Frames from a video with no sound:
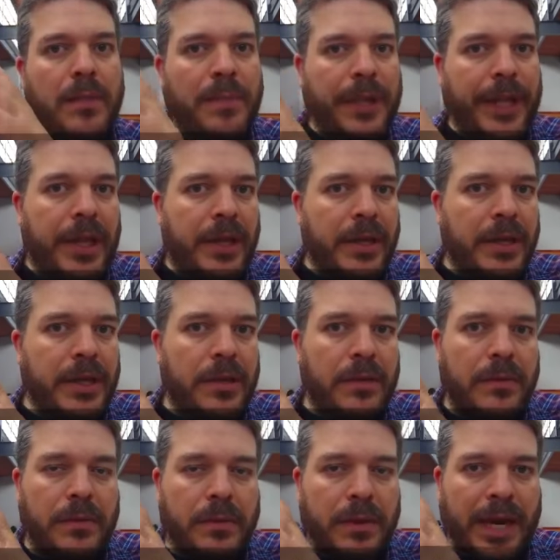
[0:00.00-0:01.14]
Blog,
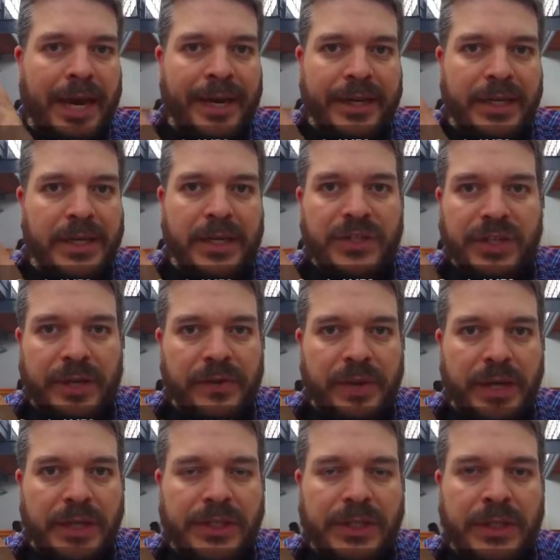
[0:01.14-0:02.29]
idea
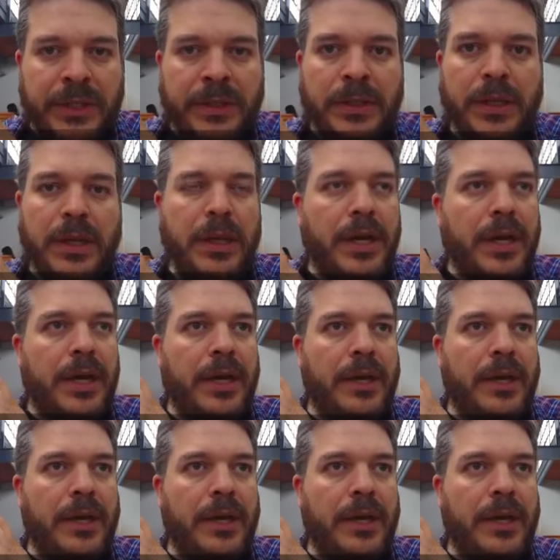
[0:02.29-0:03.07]
generation,